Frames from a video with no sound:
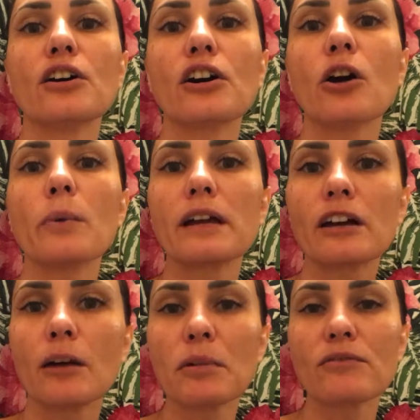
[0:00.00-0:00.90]
going
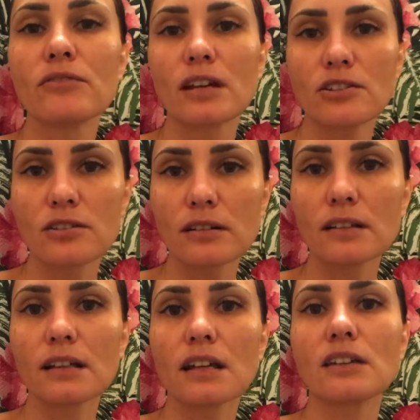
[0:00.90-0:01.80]
up
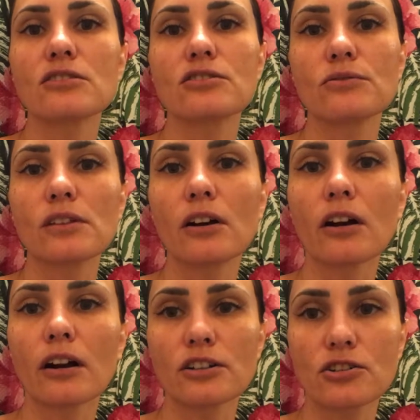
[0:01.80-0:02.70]
eventually to the
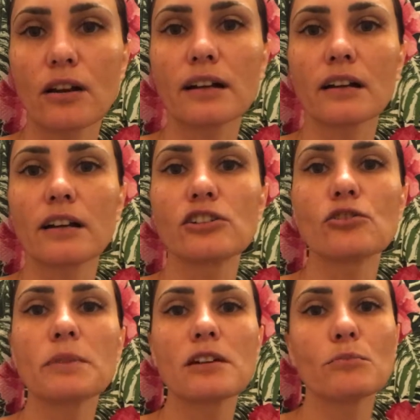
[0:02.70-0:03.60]
heart chakra, and
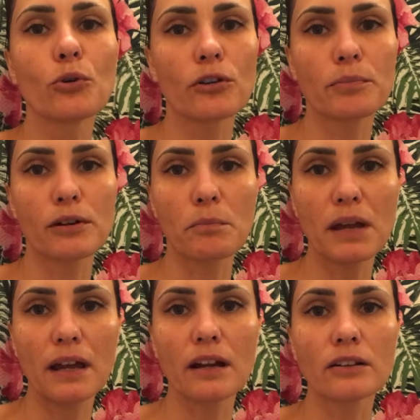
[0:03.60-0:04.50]
you'll be more
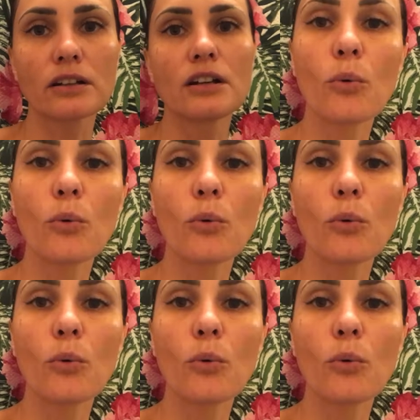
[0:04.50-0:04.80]
prepared.